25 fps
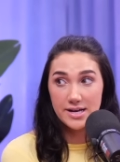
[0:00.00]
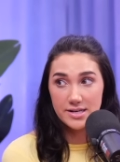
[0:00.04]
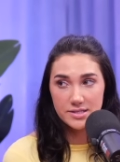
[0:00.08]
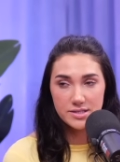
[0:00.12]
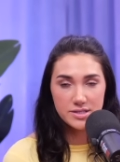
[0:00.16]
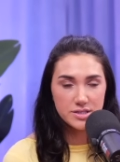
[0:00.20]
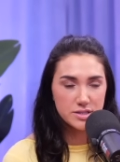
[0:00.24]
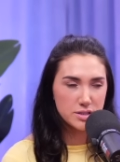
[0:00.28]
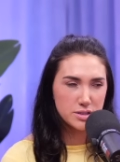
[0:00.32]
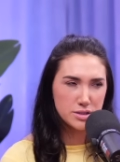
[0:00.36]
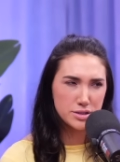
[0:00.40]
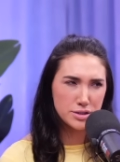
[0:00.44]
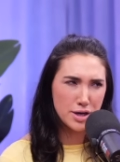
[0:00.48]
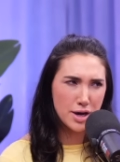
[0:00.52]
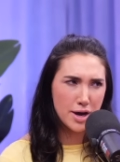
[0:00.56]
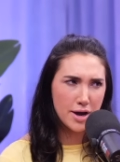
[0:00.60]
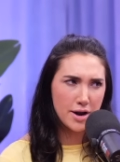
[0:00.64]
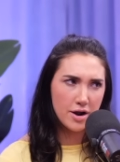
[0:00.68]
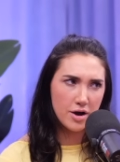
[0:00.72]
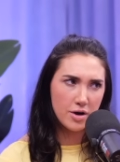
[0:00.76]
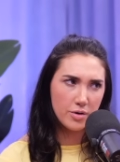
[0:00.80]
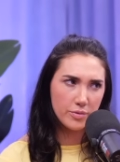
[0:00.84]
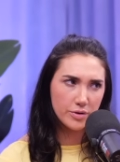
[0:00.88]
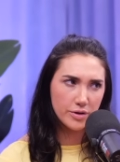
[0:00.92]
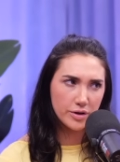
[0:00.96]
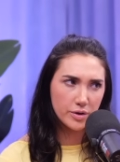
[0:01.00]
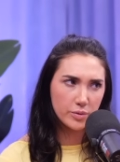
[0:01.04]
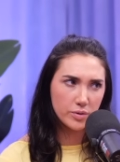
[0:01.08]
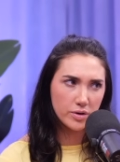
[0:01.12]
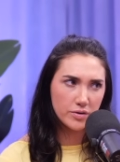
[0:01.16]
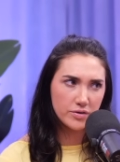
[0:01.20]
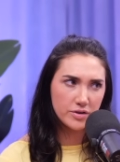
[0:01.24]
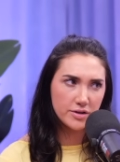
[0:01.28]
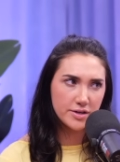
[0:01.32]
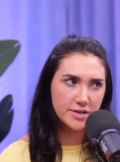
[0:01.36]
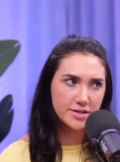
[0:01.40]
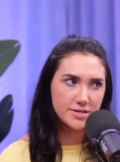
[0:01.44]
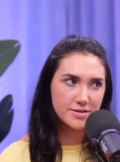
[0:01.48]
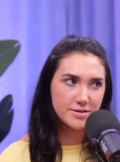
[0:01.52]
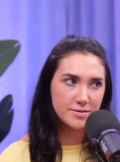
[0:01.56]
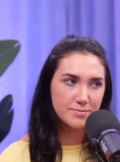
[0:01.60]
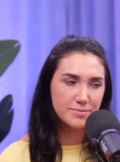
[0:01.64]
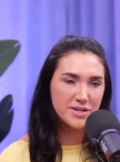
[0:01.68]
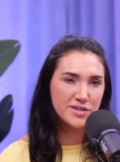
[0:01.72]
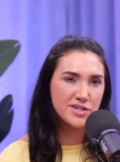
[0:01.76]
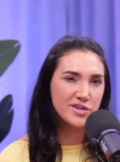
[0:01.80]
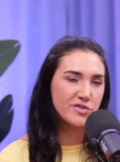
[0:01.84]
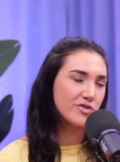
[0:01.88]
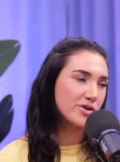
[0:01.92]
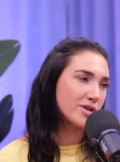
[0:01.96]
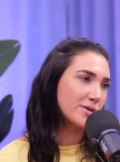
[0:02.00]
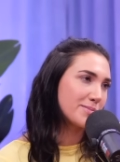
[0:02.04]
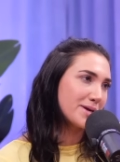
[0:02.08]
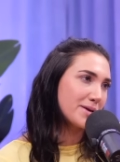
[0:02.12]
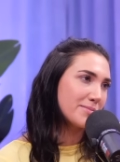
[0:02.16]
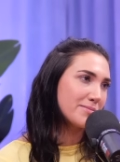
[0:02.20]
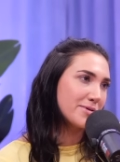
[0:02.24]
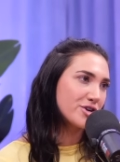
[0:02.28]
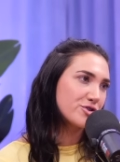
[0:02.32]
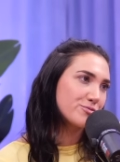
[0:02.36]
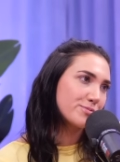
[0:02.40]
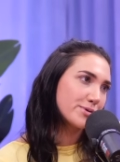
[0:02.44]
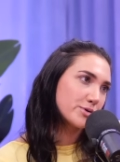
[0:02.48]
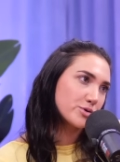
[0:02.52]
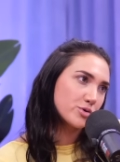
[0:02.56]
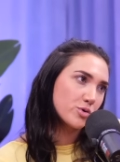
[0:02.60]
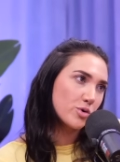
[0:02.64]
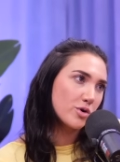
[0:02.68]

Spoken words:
list. I know. We're on the list. It didn't really mean much, but it was cool.